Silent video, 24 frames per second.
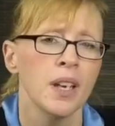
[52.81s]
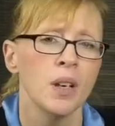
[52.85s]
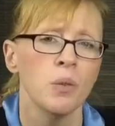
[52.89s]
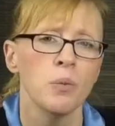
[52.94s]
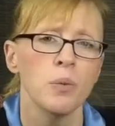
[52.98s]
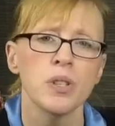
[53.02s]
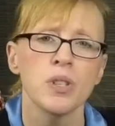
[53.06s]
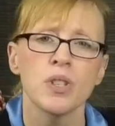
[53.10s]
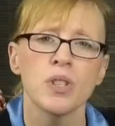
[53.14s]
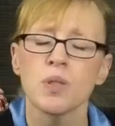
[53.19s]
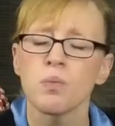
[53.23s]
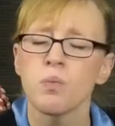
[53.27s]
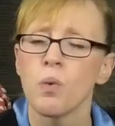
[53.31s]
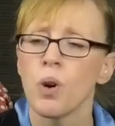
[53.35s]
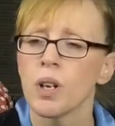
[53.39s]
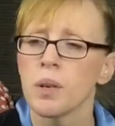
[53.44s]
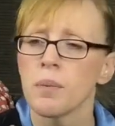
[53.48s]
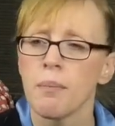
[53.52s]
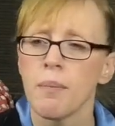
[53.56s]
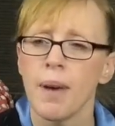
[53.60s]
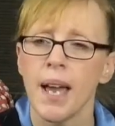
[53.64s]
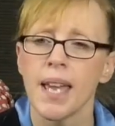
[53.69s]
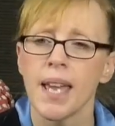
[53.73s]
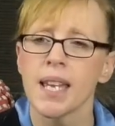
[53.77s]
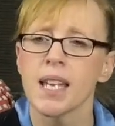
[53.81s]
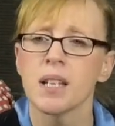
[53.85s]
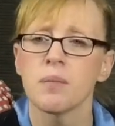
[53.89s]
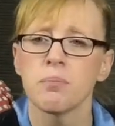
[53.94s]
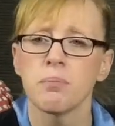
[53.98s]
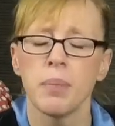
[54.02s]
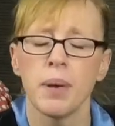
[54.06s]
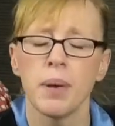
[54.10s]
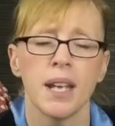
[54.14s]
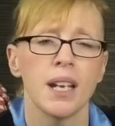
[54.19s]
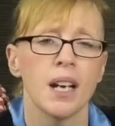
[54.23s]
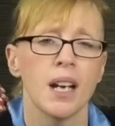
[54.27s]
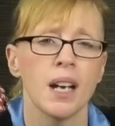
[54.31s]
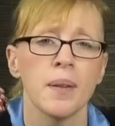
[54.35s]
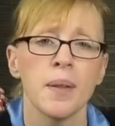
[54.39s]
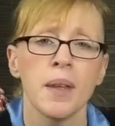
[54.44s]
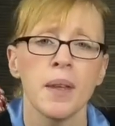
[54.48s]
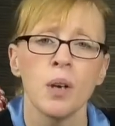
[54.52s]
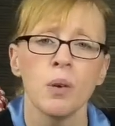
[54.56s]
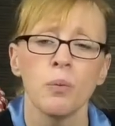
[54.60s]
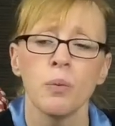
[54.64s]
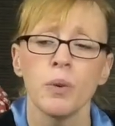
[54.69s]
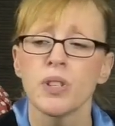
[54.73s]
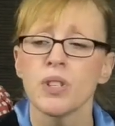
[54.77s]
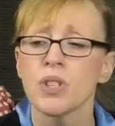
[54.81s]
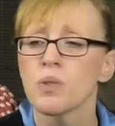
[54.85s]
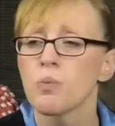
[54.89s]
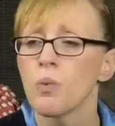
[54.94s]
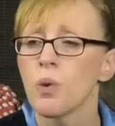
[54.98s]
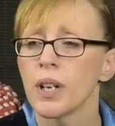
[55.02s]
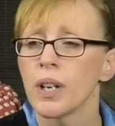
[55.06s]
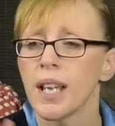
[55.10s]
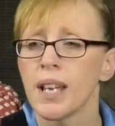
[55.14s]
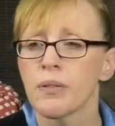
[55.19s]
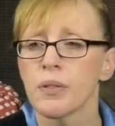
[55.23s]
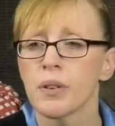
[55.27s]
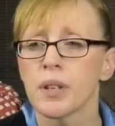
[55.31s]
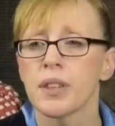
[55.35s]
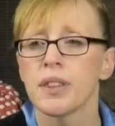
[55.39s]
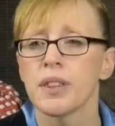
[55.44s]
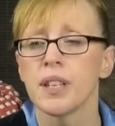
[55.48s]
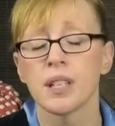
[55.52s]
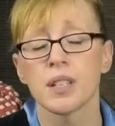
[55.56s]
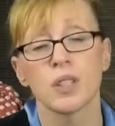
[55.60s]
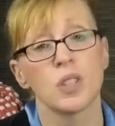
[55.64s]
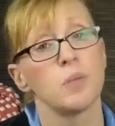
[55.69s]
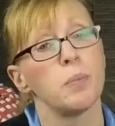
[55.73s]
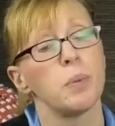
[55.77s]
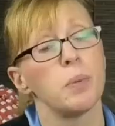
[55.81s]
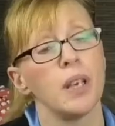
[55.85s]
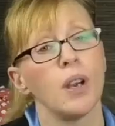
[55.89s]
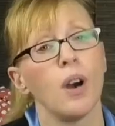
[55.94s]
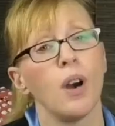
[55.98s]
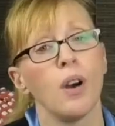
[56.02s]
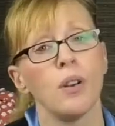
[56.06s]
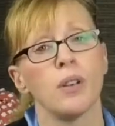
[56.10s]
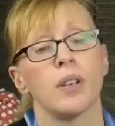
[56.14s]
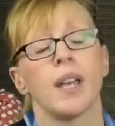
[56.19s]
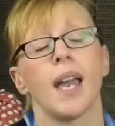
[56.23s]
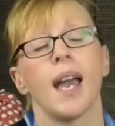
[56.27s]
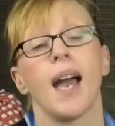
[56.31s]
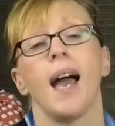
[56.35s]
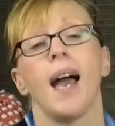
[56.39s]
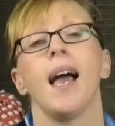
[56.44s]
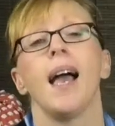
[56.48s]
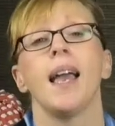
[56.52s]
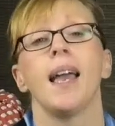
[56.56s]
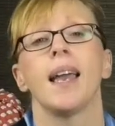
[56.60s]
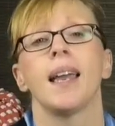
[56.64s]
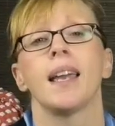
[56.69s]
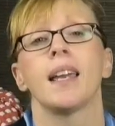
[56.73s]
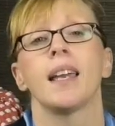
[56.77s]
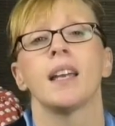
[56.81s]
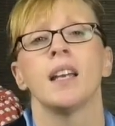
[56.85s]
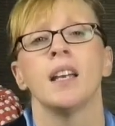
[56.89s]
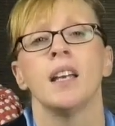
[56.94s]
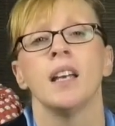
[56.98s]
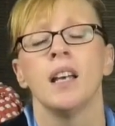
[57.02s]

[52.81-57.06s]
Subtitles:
We just want to make it better. We just want everything to be okay.